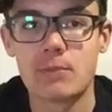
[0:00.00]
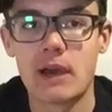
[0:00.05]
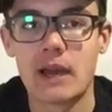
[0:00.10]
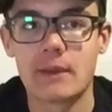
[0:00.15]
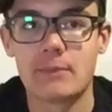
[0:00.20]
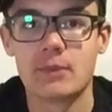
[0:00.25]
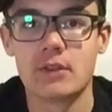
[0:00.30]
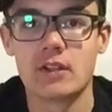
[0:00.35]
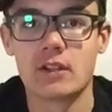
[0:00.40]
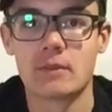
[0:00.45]

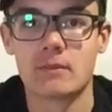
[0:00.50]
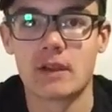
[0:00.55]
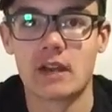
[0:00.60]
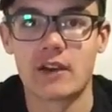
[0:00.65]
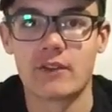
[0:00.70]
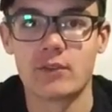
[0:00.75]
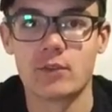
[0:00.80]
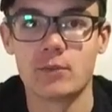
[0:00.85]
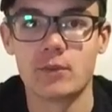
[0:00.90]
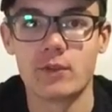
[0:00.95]
popular
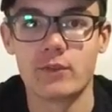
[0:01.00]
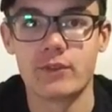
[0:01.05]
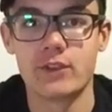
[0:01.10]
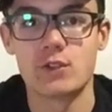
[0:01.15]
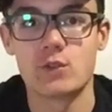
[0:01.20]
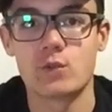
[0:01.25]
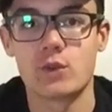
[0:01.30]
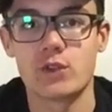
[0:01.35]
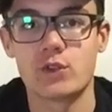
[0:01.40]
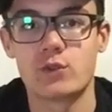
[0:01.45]
Marvel
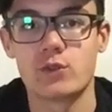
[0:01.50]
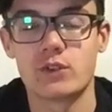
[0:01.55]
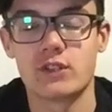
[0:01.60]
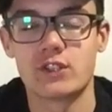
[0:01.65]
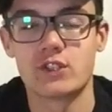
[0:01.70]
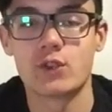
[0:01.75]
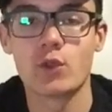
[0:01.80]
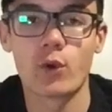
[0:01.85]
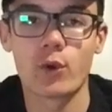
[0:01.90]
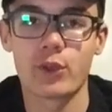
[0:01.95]
movies, which
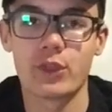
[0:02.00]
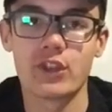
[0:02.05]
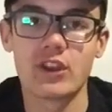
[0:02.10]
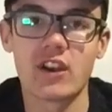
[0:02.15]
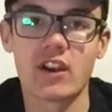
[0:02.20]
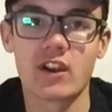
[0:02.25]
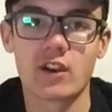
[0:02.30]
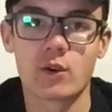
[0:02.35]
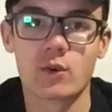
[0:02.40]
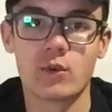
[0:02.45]
was Thor: The
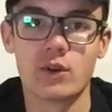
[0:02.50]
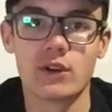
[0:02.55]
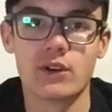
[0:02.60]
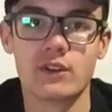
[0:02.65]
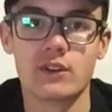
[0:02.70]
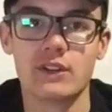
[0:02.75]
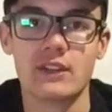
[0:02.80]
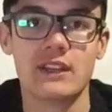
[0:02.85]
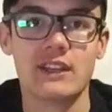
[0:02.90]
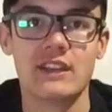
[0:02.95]
Dark
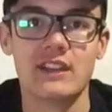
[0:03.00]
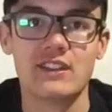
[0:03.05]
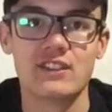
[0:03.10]
World.